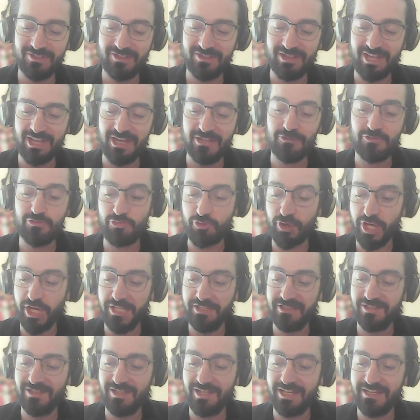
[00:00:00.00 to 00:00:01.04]
like to
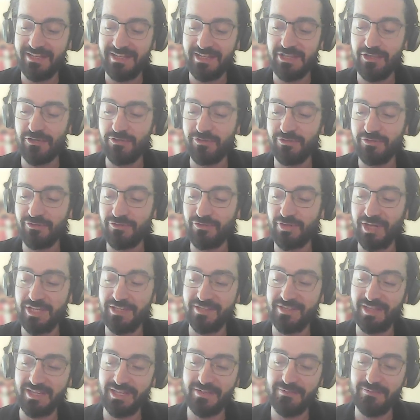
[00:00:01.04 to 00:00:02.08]
write a lot. I don't
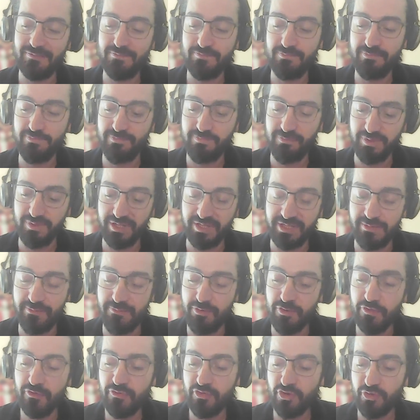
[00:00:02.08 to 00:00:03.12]
write like in a
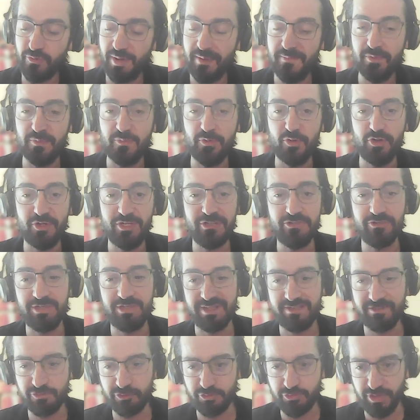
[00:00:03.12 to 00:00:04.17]
book format, but more into
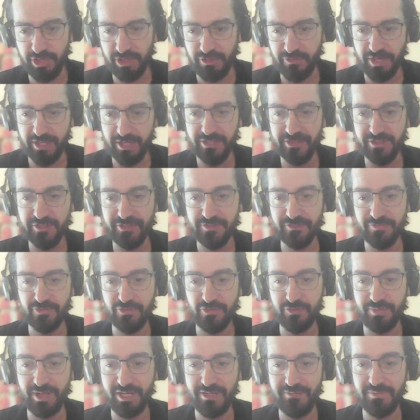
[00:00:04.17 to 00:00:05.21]
like screenwriter
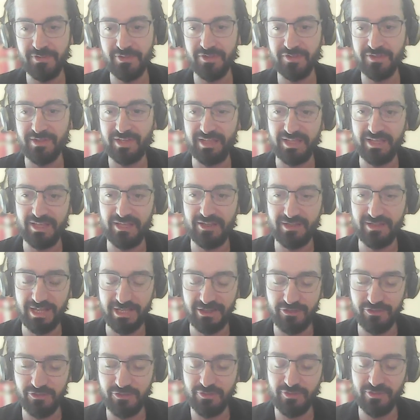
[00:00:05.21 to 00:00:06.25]
format, because I
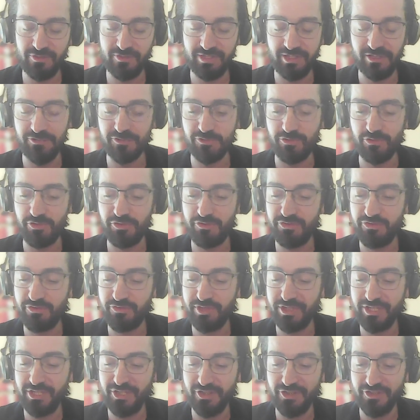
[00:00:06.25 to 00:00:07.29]
like to tell stories through
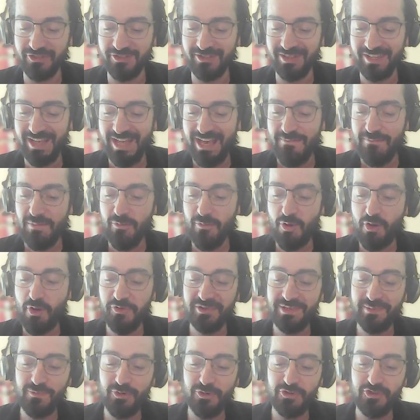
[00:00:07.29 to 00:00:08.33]
videos. But what
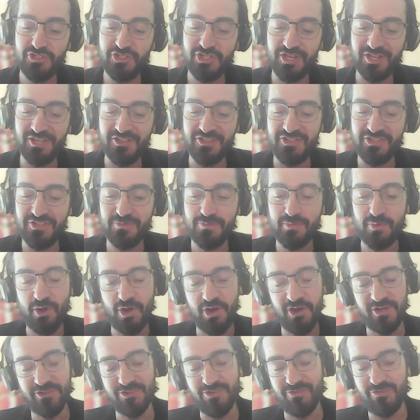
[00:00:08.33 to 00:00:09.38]
was the most challenging
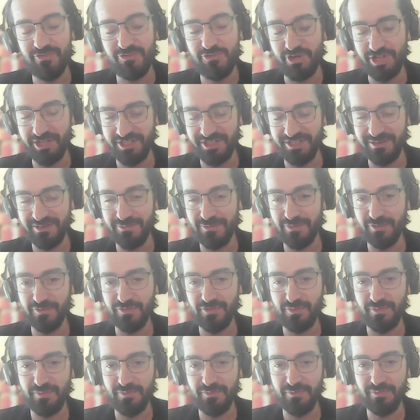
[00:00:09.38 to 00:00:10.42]
part of writing the book
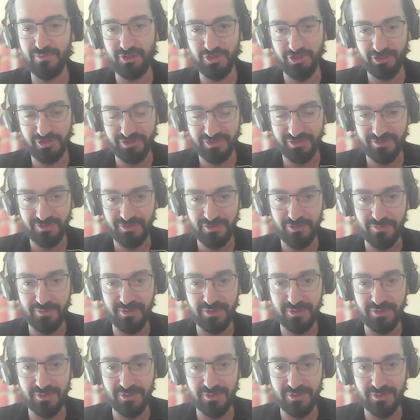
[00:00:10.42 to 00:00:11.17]
from your